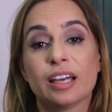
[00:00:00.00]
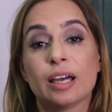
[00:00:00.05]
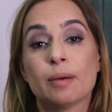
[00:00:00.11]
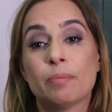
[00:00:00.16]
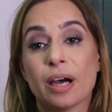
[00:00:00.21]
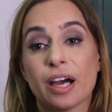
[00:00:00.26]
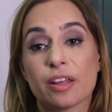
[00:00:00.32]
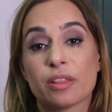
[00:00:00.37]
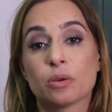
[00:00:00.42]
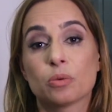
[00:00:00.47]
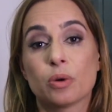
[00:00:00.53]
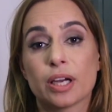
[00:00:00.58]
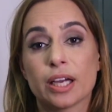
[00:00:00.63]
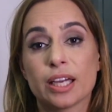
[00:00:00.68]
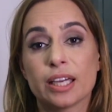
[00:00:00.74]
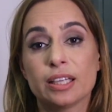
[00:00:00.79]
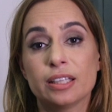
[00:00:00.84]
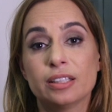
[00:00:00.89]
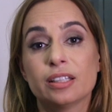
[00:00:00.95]
And by the
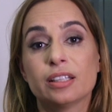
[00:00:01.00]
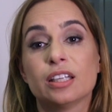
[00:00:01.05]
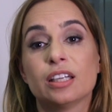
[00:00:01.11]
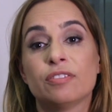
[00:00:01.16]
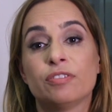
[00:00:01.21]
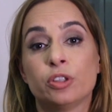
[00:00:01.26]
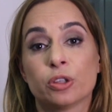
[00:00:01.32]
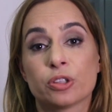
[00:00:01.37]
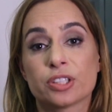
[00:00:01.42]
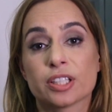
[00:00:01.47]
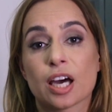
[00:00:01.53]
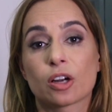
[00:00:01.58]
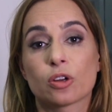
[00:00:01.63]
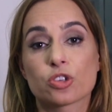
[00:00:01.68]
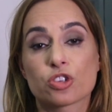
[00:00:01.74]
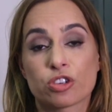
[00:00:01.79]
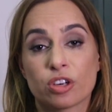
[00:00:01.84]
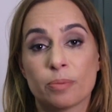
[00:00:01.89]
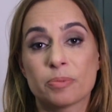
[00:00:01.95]
way, if you're
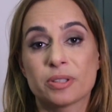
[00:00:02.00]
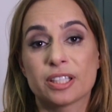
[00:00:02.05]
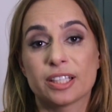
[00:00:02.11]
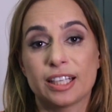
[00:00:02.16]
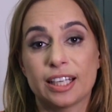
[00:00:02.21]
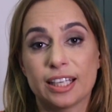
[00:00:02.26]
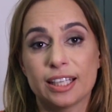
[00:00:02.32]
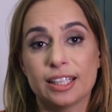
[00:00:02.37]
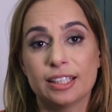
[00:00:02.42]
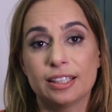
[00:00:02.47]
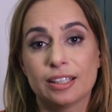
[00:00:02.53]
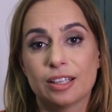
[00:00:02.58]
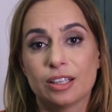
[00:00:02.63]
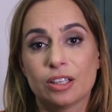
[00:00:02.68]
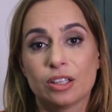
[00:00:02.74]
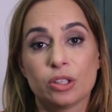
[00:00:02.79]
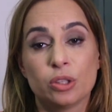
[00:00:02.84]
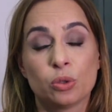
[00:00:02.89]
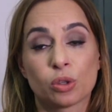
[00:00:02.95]
Donald Trump today,
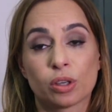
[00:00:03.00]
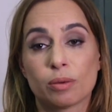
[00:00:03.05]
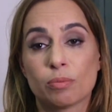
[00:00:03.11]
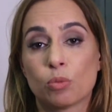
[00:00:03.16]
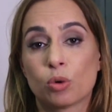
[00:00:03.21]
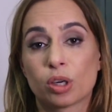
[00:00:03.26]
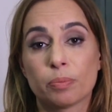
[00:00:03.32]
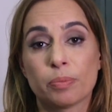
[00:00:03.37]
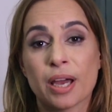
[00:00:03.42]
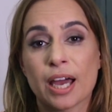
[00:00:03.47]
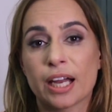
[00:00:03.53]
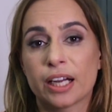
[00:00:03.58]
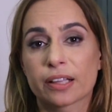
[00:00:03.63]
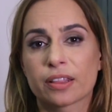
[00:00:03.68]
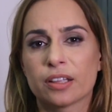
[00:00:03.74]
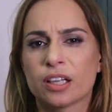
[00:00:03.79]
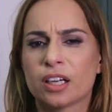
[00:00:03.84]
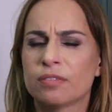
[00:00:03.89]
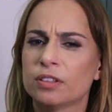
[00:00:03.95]
you are more
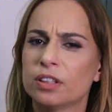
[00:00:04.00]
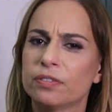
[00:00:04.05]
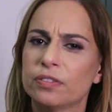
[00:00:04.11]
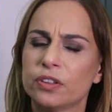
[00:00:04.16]
panicked than ever.